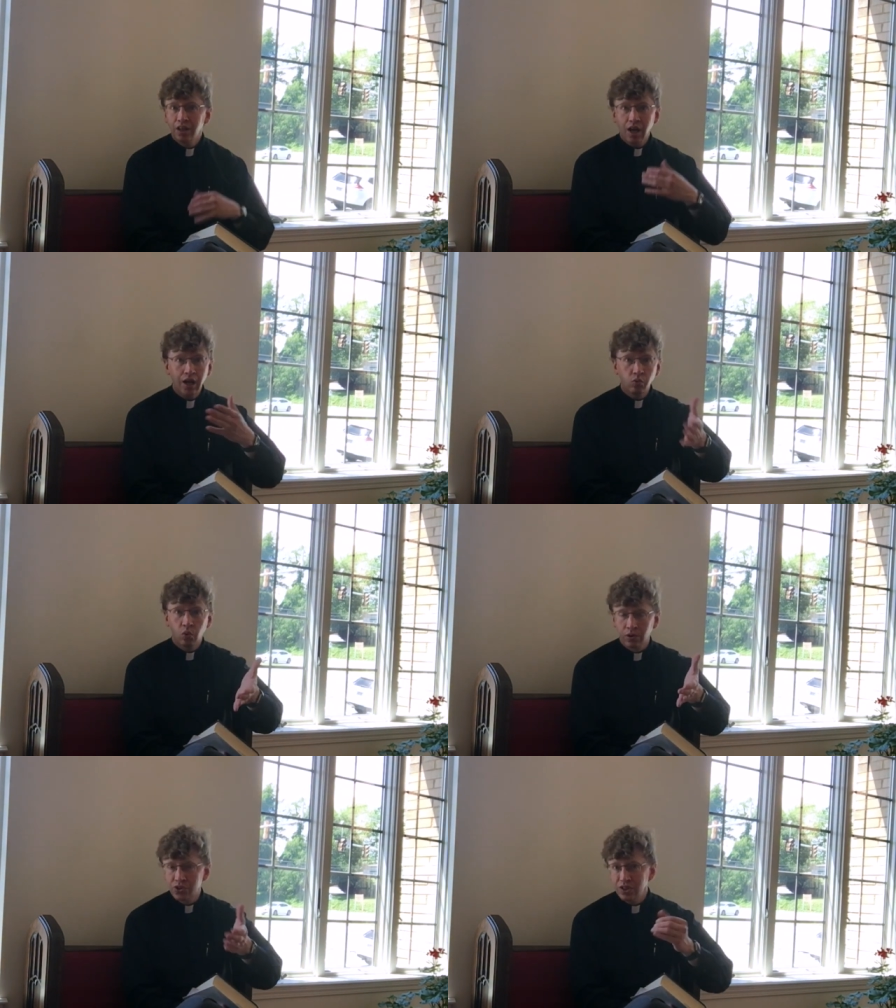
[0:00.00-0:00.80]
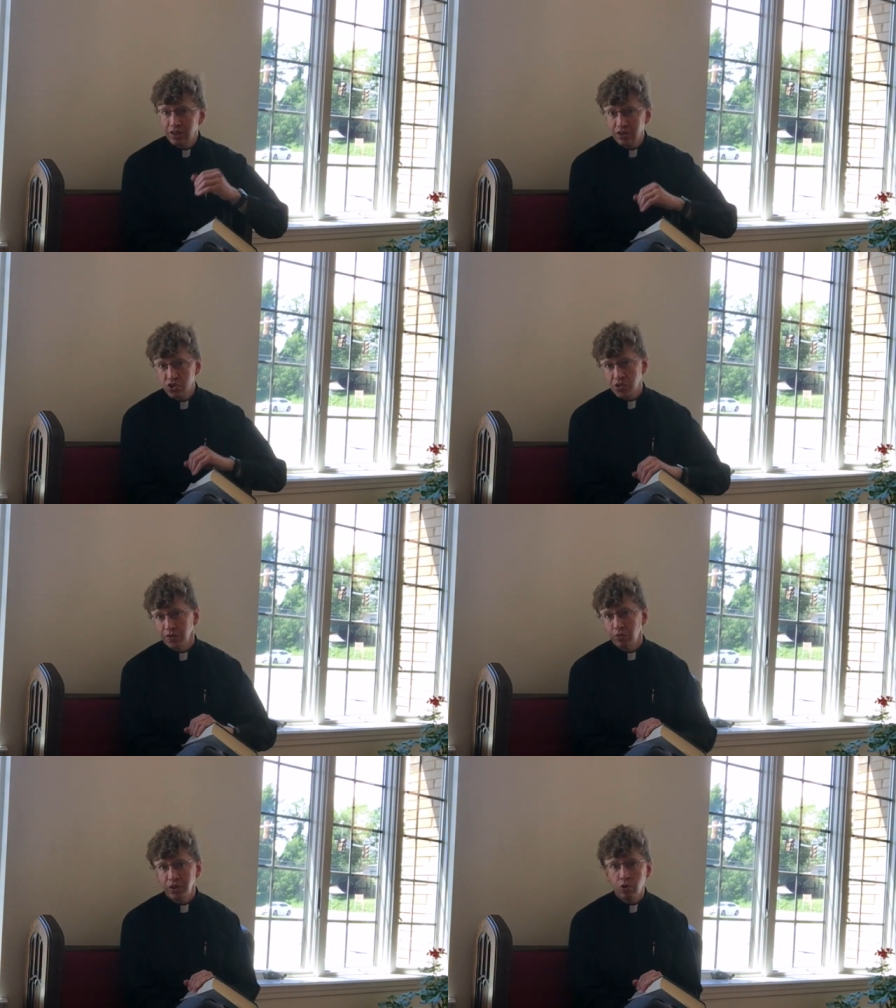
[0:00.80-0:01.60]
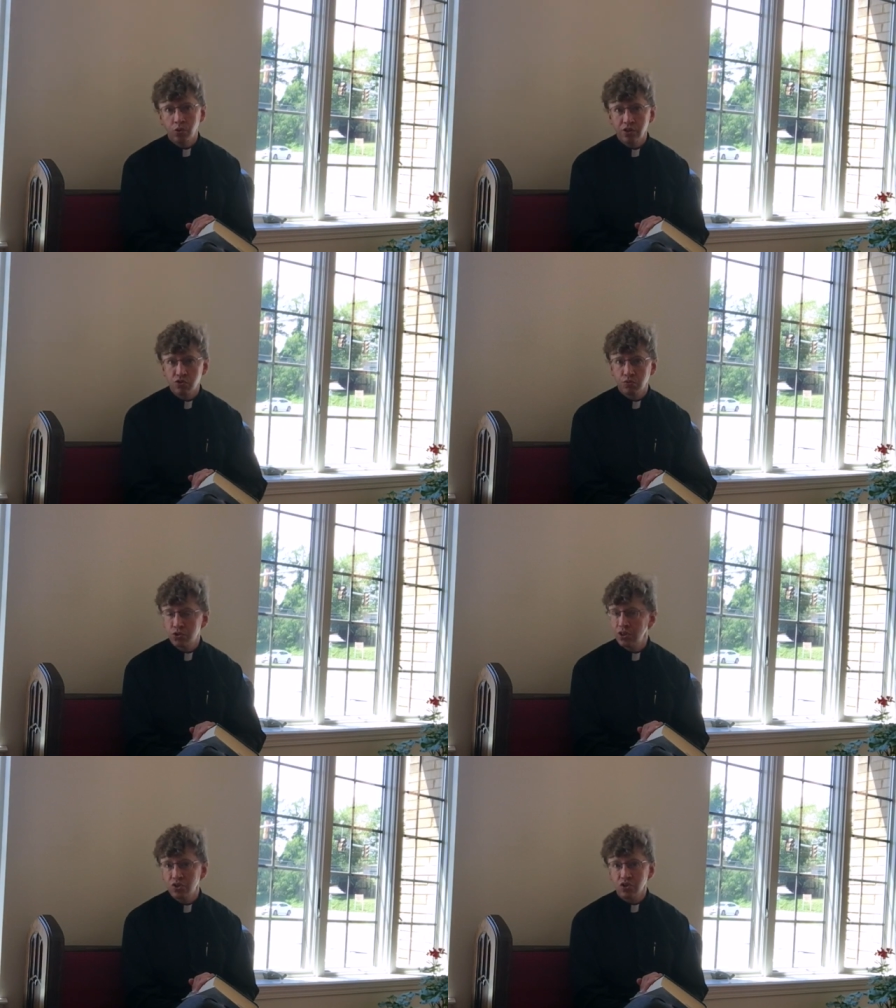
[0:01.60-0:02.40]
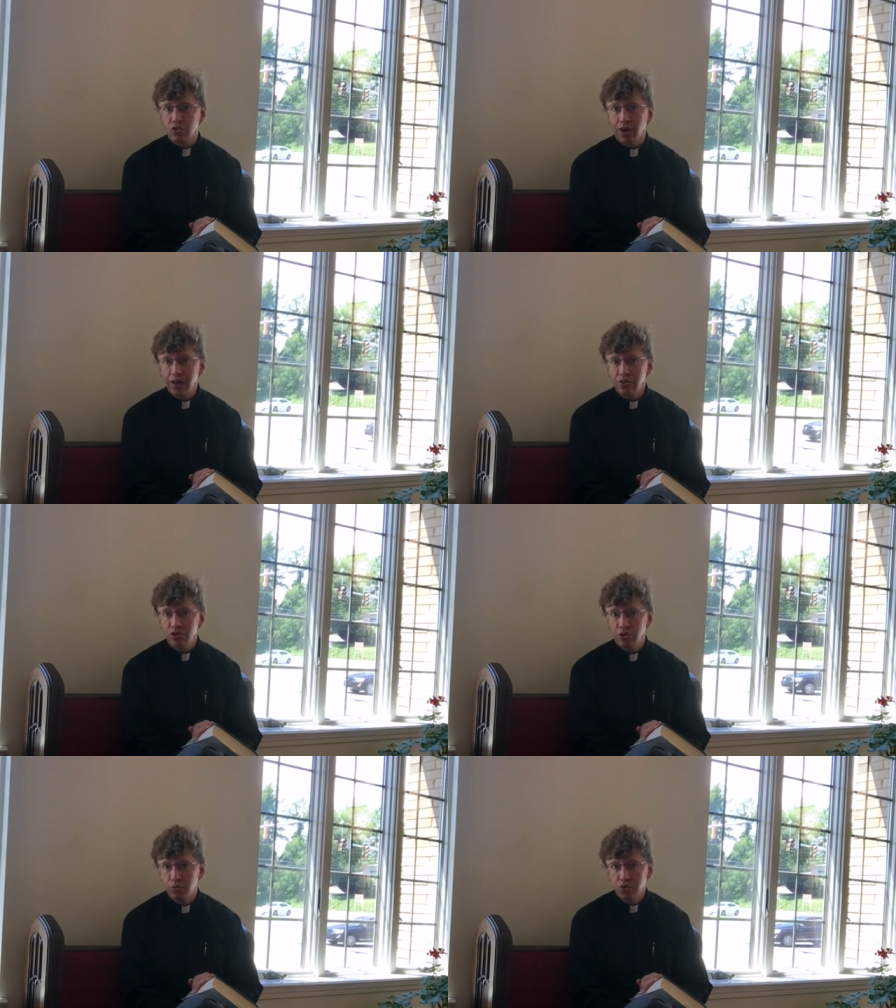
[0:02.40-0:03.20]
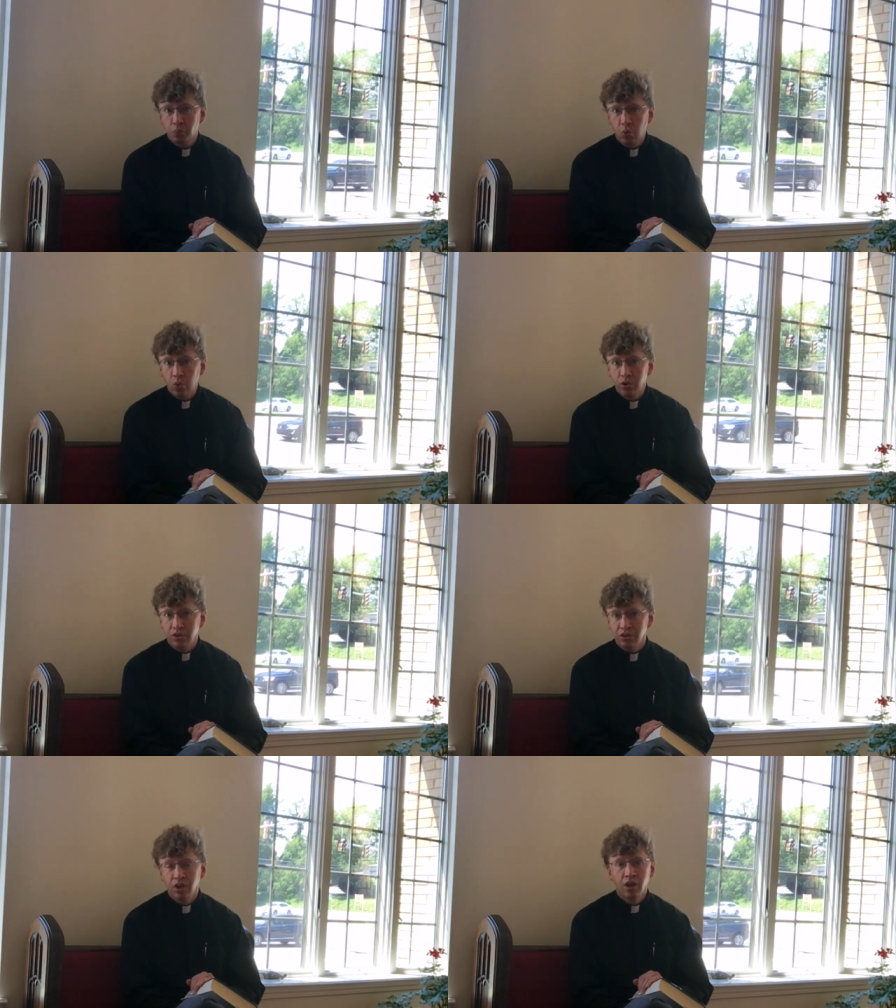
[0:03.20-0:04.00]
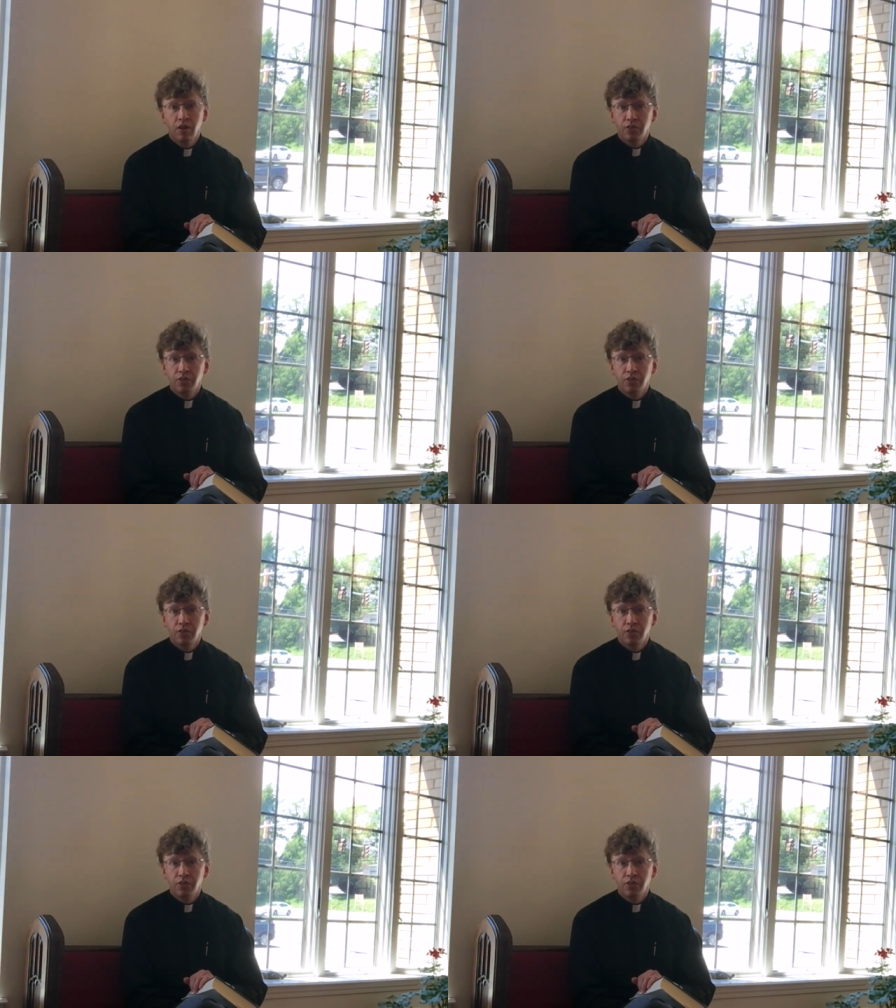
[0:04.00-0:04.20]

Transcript: God works in history. We know this through Jesus Christ, who was born and